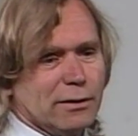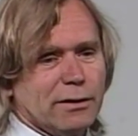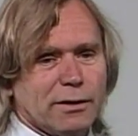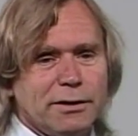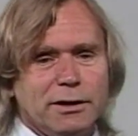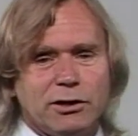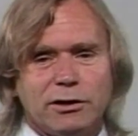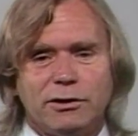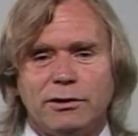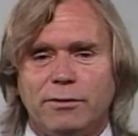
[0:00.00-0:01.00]
There are
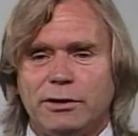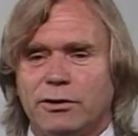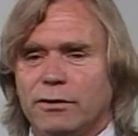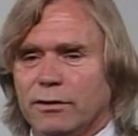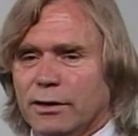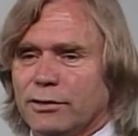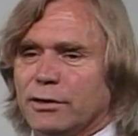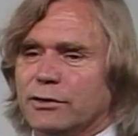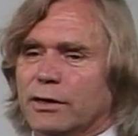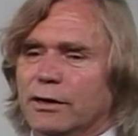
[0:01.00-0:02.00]
conditions in which there is
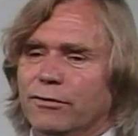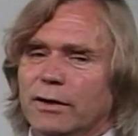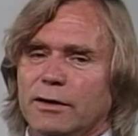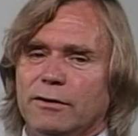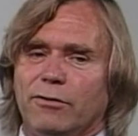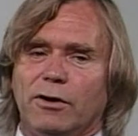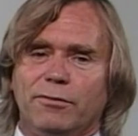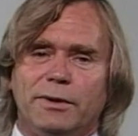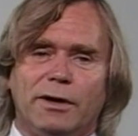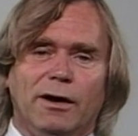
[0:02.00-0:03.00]
a significant
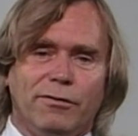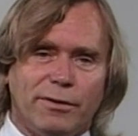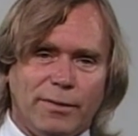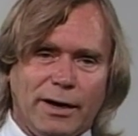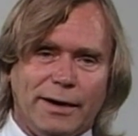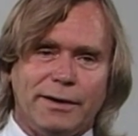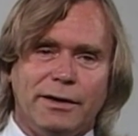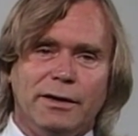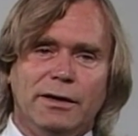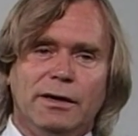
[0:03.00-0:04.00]
involvement of the mind
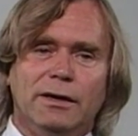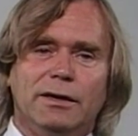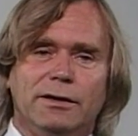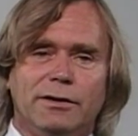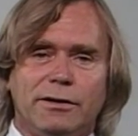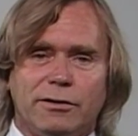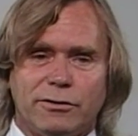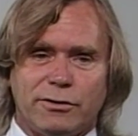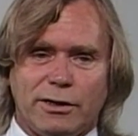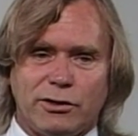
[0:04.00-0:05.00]
in the
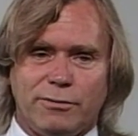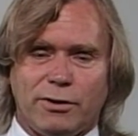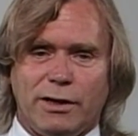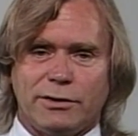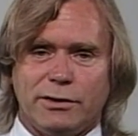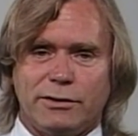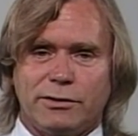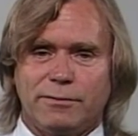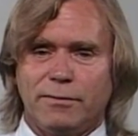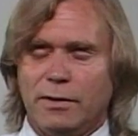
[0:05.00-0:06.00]
construction process.